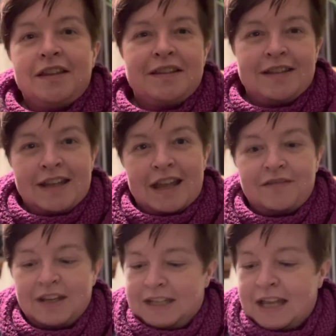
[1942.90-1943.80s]
Did I
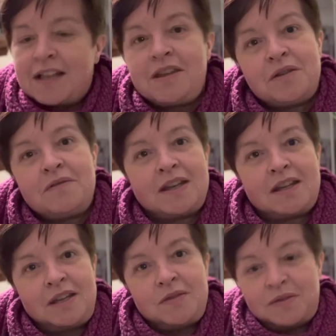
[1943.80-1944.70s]
ever tell you that I
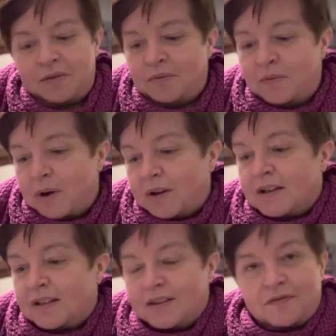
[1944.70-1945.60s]
used to work
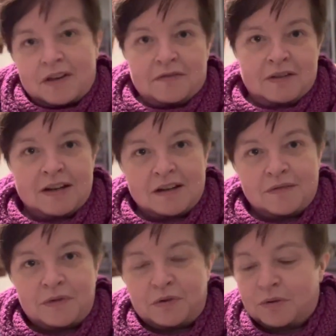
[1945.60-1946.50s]
in South Africa in
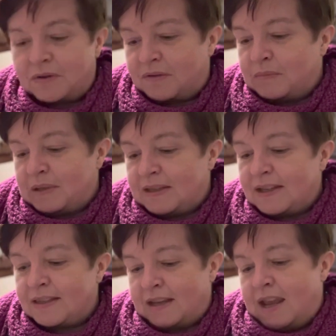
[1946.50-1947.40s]
the tourism business?